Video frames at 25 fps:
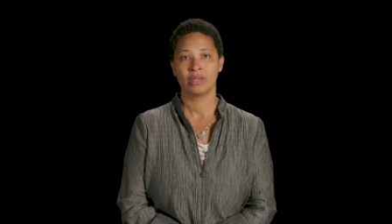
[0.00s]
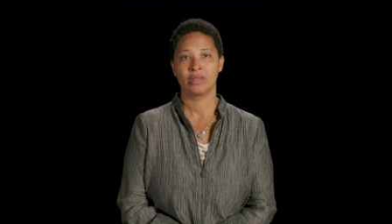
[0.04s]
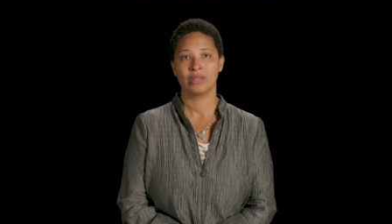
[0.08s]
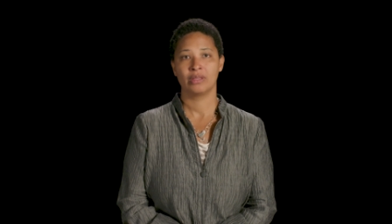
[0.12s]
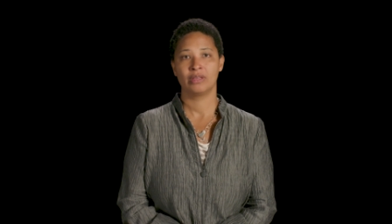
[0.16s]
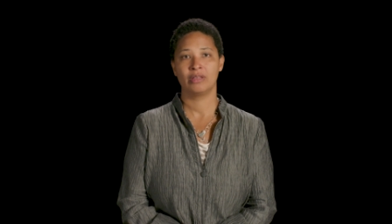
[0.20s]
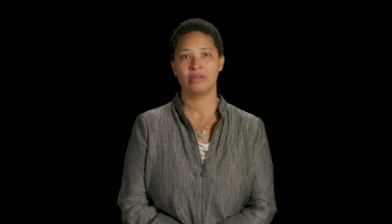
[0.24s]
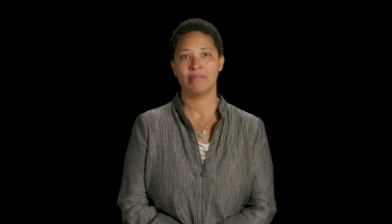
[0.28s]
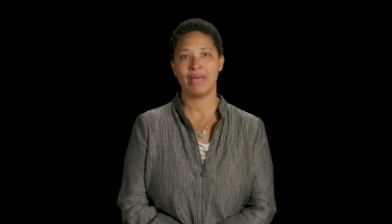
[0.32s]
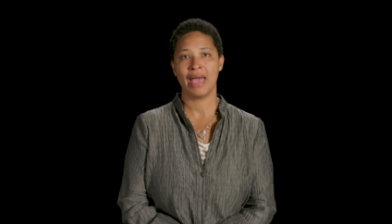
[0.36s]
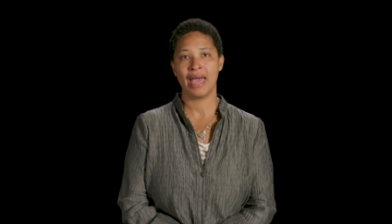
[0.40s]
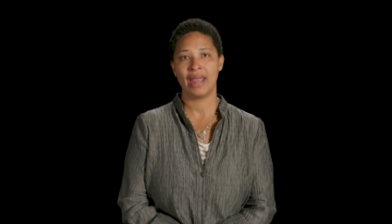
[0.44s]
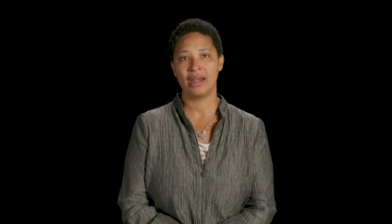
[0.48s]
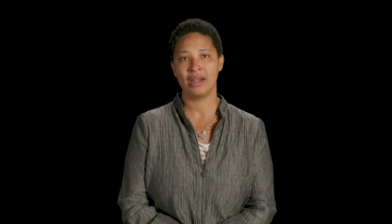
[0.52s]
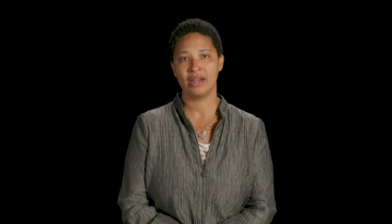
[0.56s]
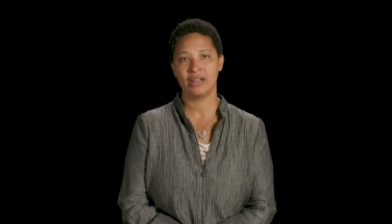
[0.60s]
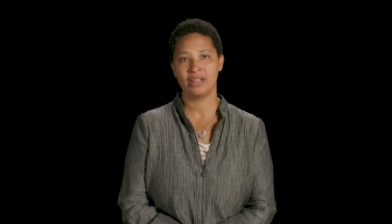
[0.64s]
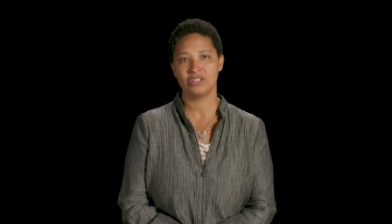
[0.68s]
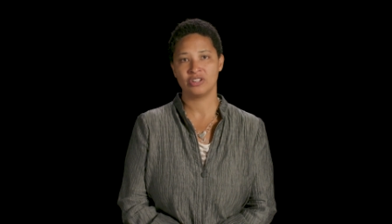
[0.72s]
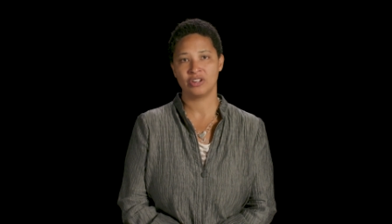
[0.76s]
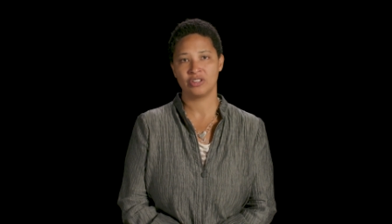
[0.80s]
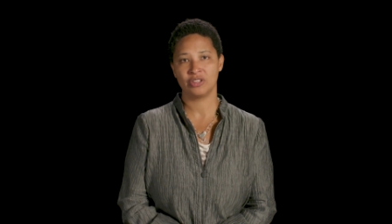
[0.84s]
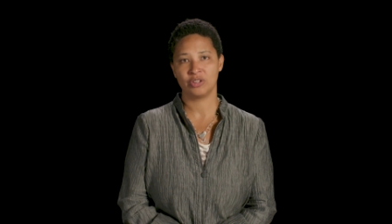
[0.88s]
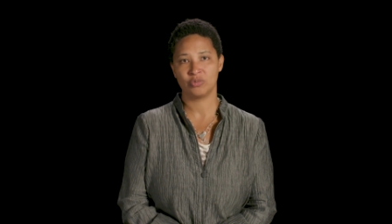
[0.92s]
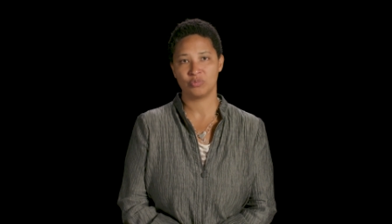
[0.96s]
The
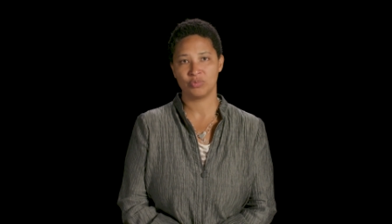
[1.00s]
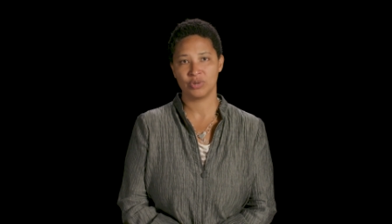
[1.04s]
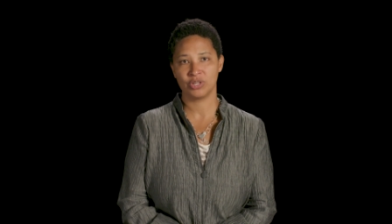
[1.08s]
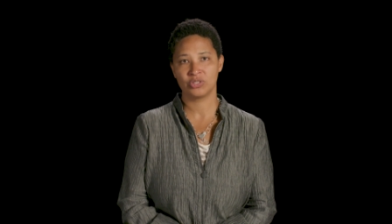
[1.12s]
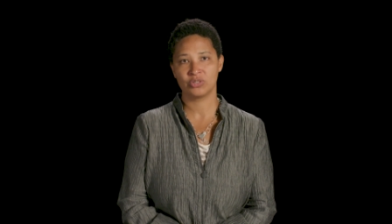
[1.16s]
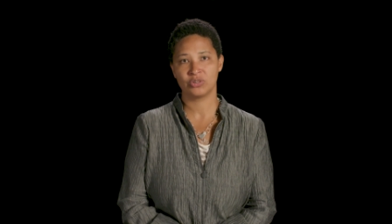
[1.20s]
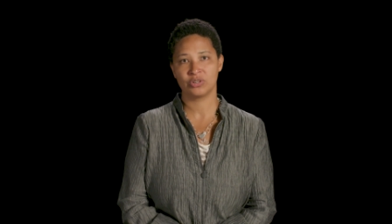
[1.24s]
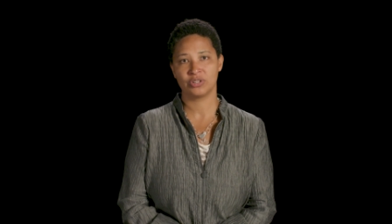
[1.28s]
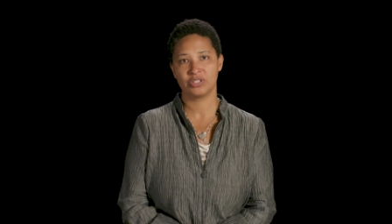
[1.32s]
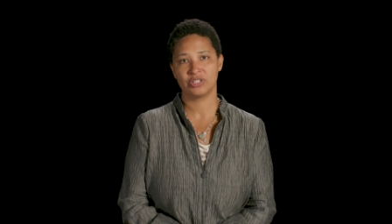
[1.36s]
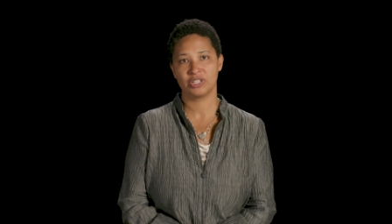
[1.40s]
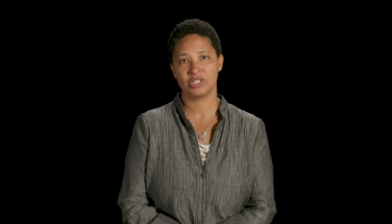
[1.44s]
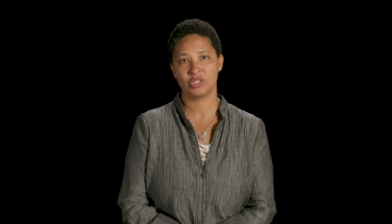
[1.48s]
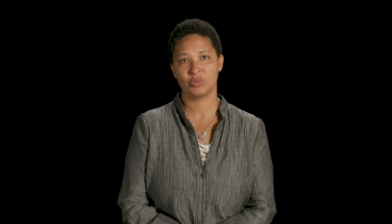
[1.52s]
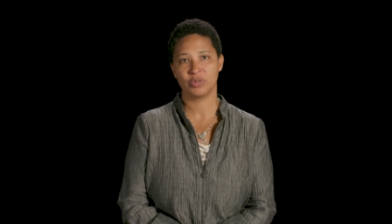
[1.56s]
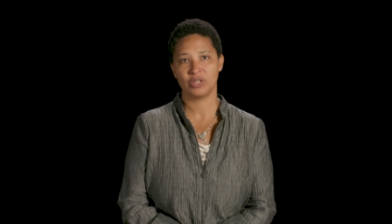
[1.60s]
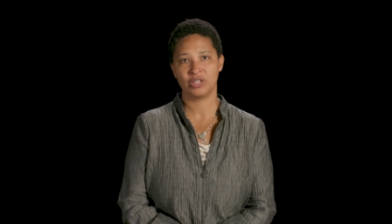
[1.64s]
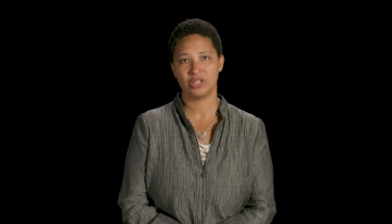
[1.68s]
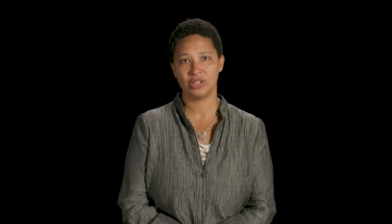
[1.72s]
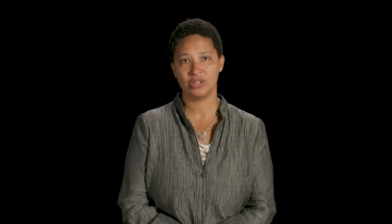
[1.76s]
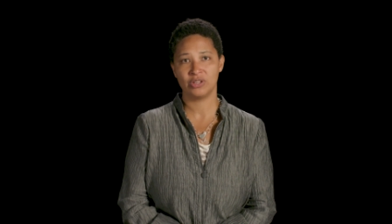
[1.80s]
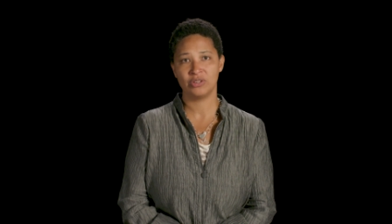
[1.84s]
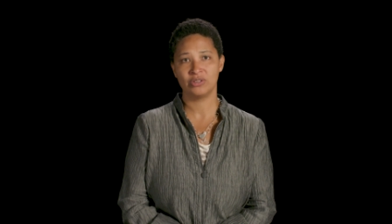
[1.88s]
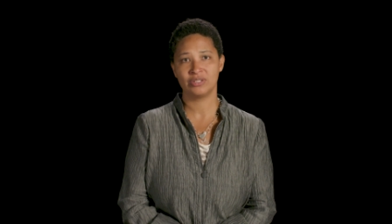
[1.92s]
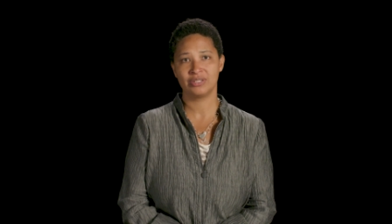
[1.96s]
humanities are the resources we
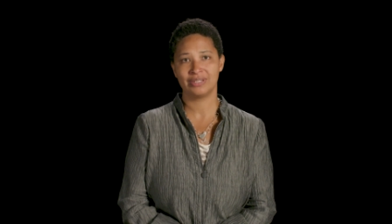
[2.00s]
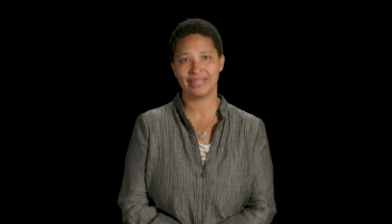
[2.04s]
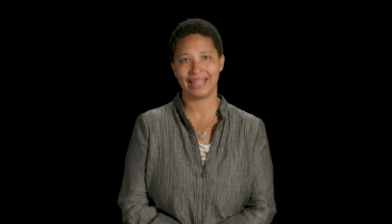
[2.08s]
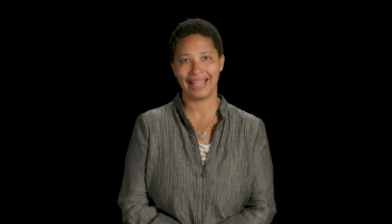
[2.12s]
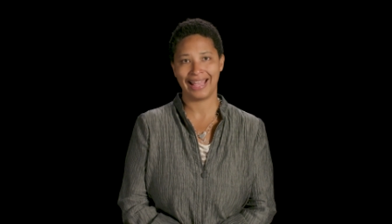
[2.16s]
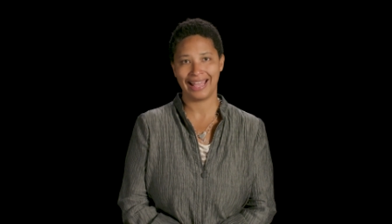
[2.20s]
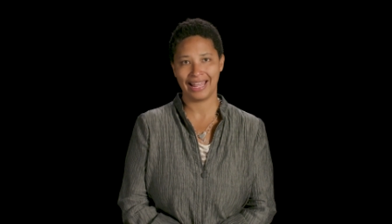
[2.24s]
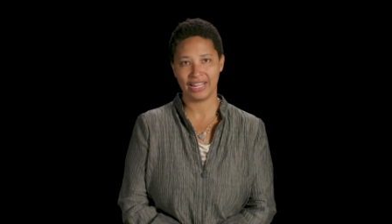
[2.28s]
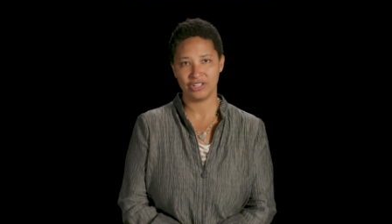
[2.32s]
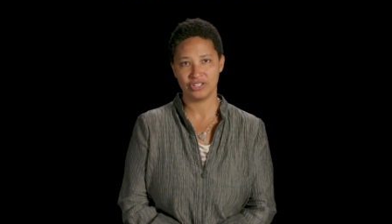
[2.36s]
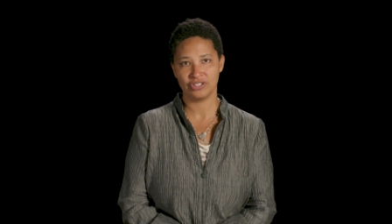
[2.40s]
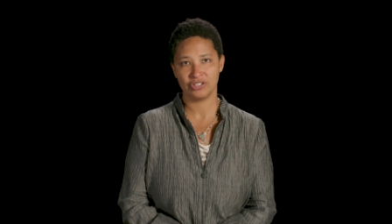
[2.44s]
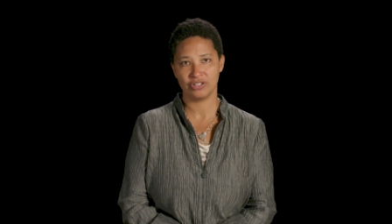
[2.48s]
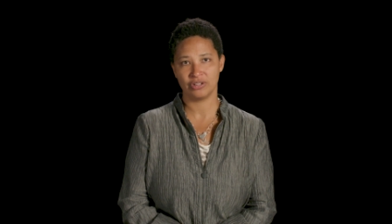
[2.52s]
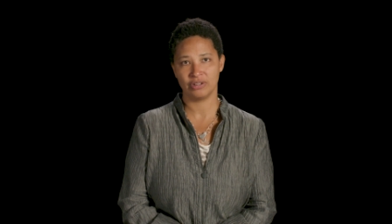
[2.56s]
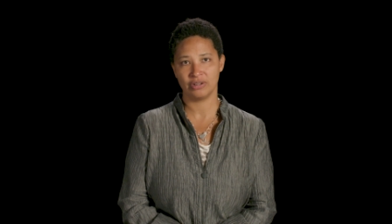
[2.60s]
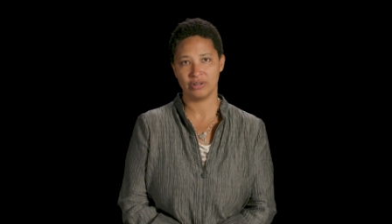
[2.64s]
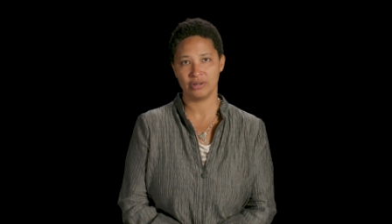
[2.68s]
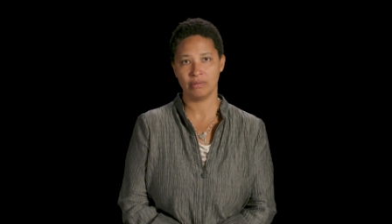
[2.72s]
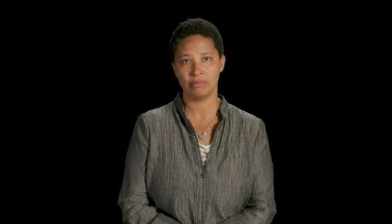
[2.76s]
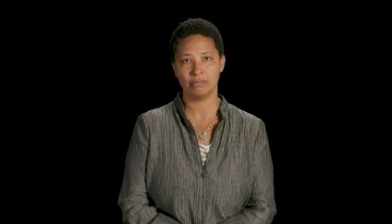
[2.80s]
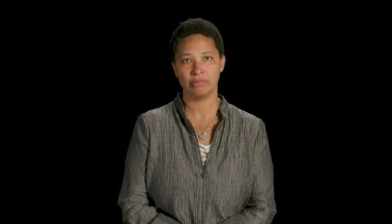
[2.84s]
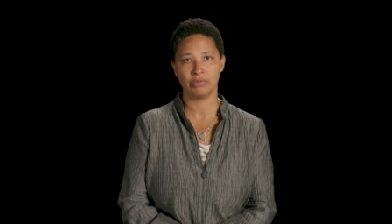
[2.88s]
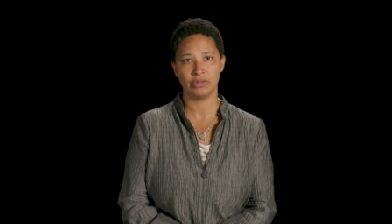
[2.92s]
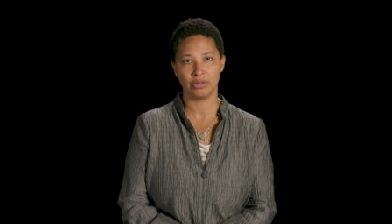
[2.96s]
use to
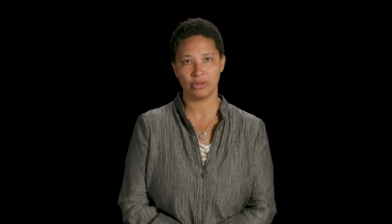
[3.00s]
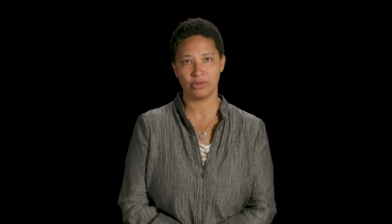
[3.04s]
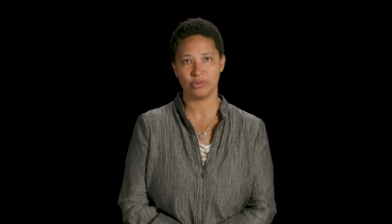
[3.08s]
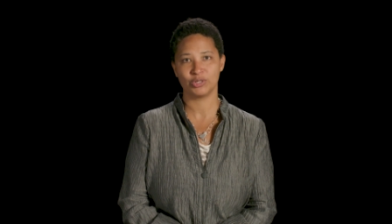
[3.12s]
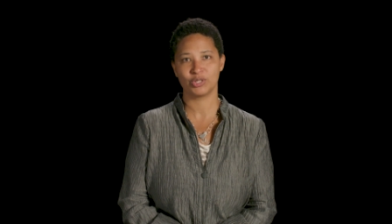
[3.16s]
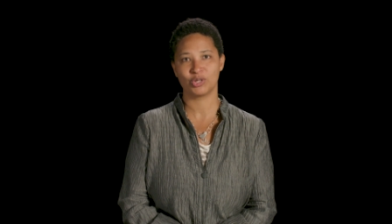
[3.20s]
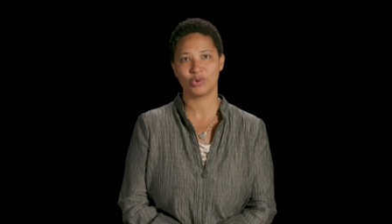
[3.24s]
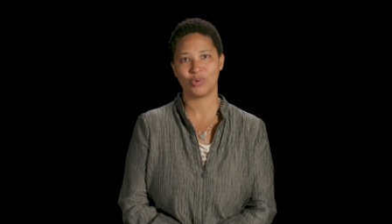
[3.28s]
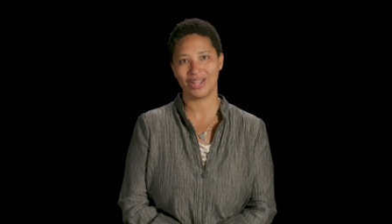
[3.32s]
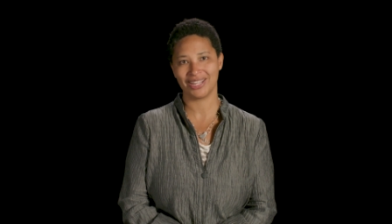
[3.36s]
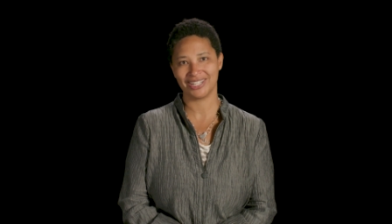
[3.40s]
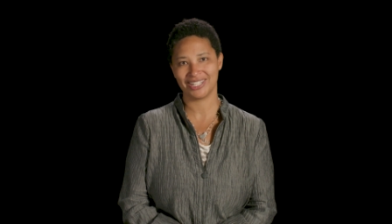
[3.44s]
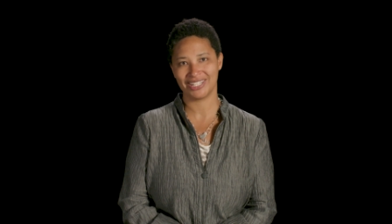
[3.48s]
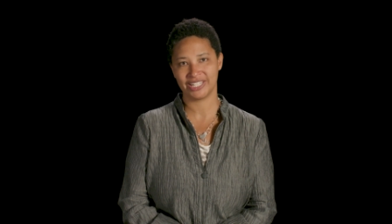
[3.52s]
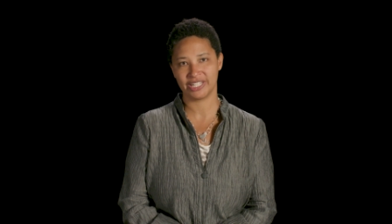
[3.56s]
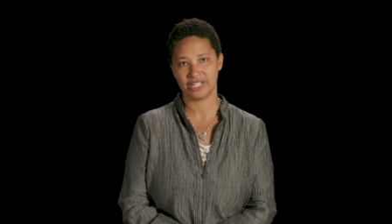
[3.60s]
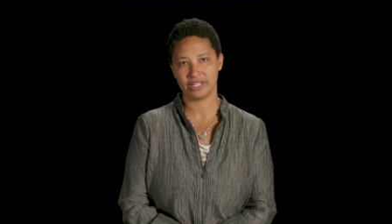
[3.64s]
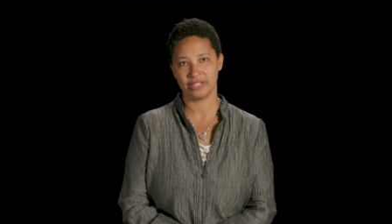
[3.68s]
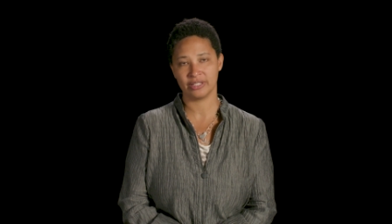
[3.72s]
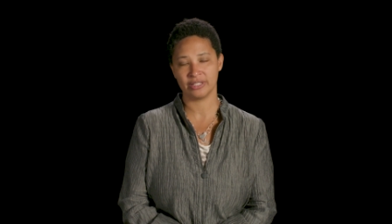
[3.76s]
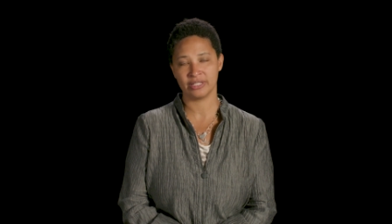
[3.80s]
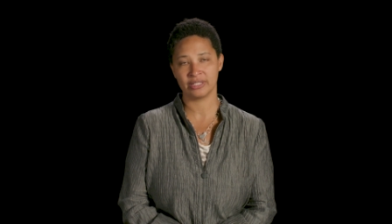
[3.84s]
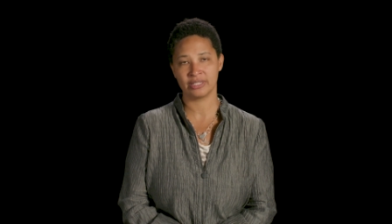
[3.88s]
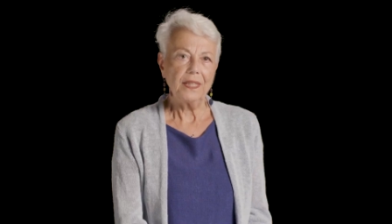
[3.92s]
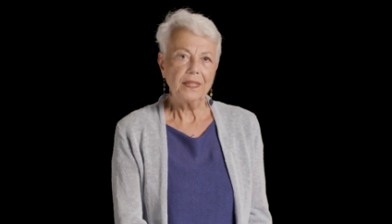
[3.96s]
answer those
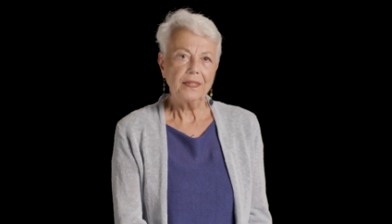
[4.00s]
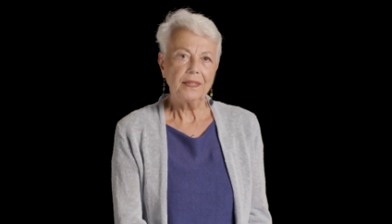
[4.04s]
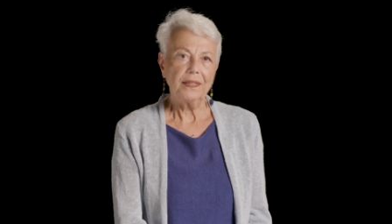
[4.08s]
questions.